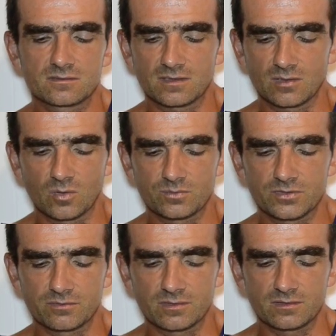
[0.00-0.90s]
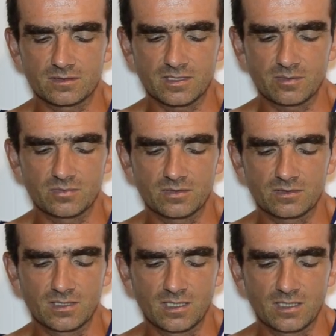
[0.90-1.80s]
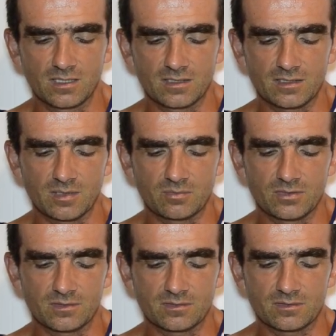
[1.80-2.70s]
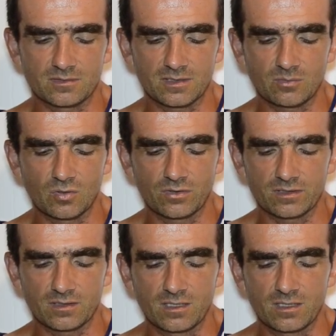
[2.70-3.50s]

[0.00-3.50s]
I hope she will keep going